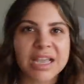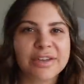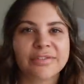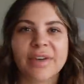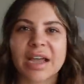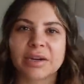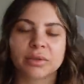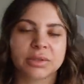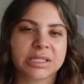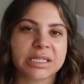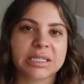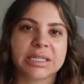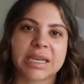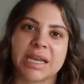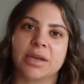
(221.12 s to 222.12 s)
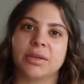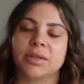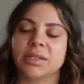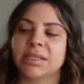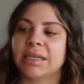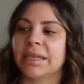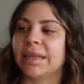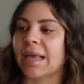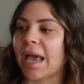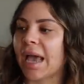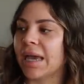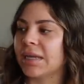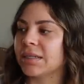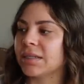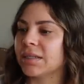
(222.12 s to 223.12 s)
final details
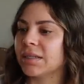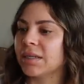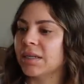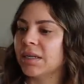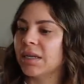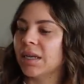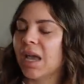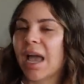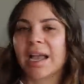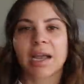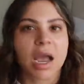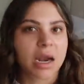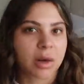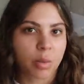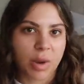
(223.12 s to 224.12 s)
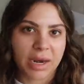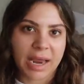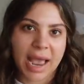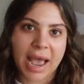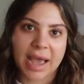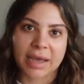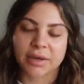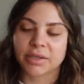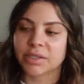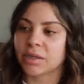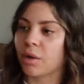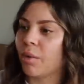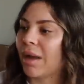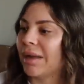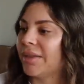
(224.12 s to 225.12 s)
that I kind of want to add.
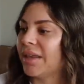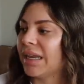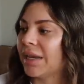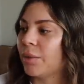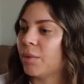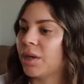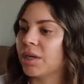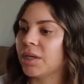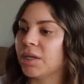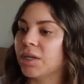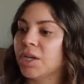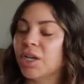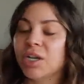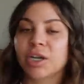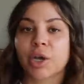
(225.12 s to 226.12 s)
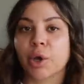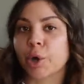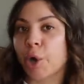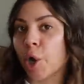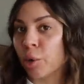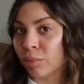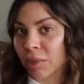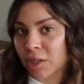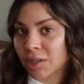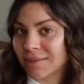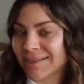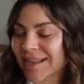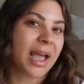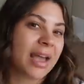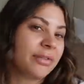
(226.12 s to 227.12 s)
So I think I want to go to
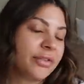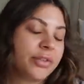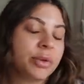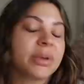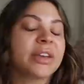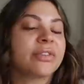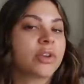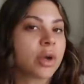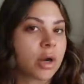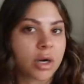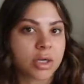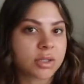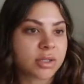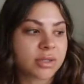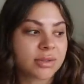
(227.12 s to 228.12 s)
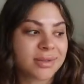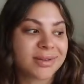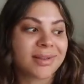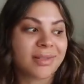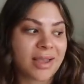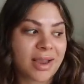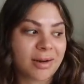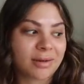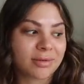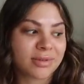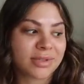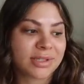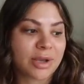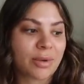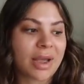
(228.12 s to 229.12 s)
HomeGoods. I have a few gift cards to there,
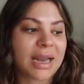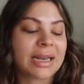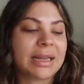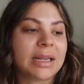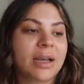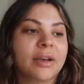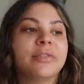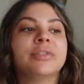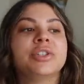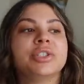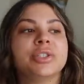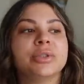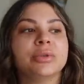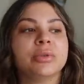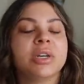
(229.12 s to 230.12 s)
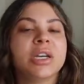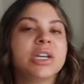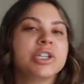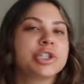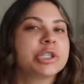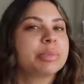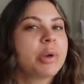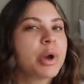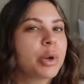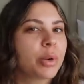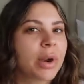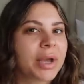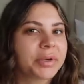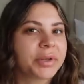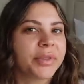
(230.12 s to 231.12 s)
so I'd love to just poke
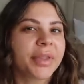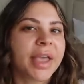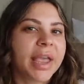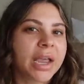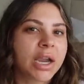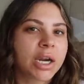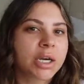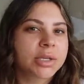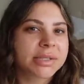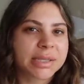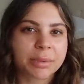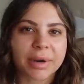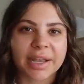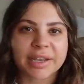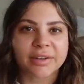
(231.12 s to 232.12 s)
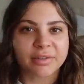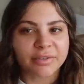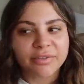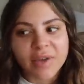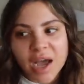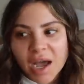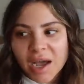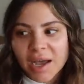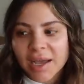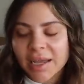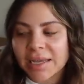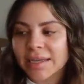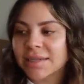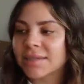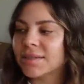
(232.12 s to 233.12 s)
around in there, see what I can
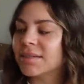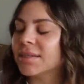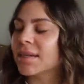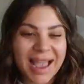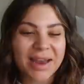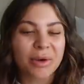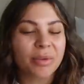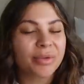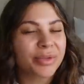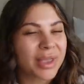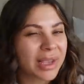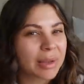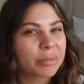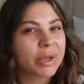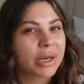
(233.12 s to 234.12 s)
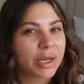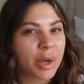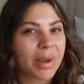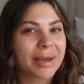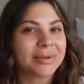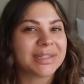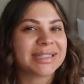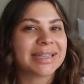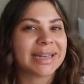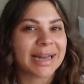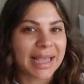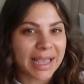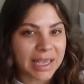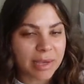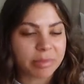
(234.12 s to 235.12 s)
find. I don't think I'm gonna go out
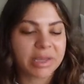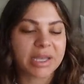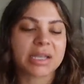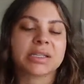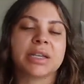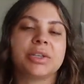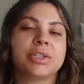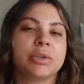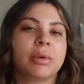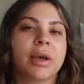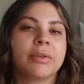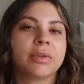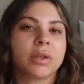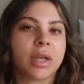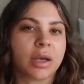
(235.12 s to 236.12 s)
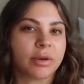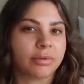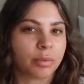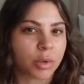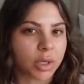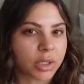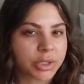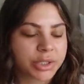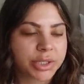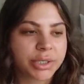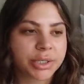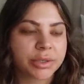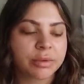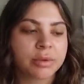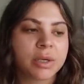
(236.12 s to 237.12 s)
today because I do have a lot of work to
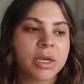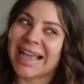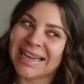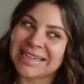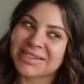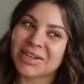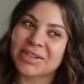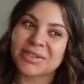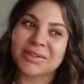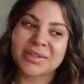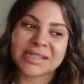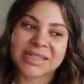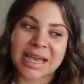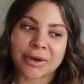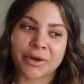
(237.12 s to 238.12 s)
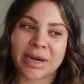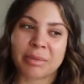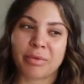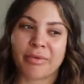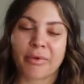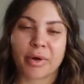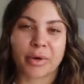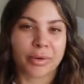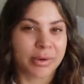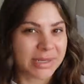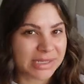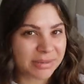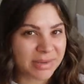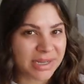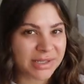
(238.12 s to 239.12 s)
do, and it's also the Saturday before
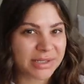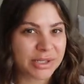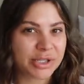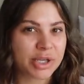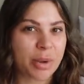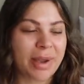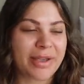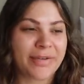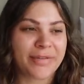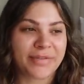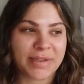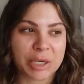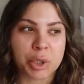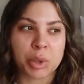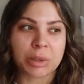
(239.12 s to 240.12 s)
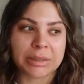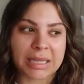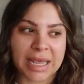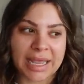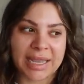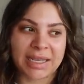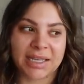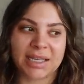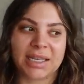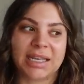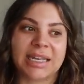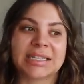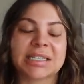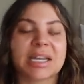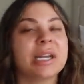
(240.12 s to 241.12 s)
Christmas, so I feel like
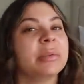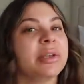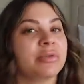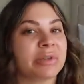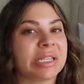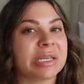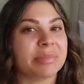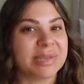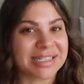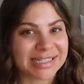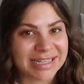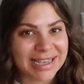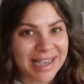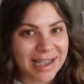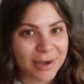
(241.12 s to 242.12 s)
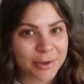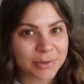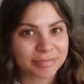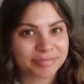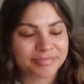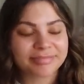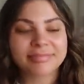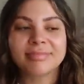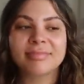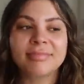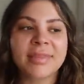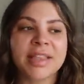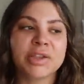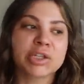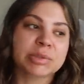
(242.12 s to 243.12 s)
it's gonna be really busy out.
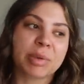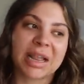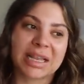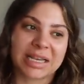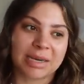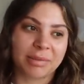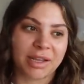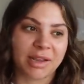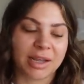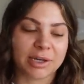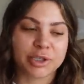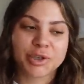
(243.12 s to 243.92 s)
There's probably gonna be a lot of